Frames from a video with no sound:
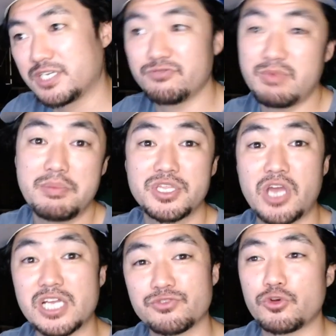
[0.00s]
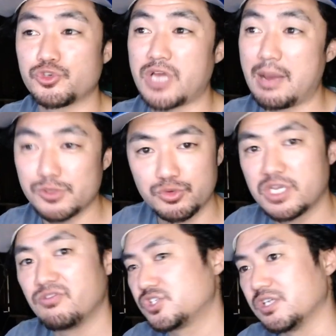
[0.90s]
Maybe the controversial comments will give
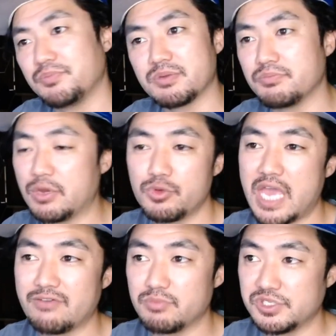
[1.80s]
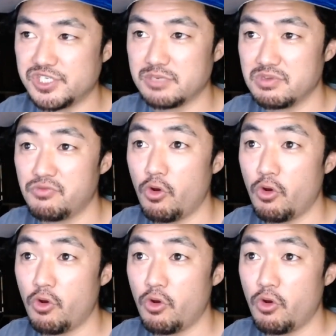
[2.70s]
us something that we haven't been seeing before.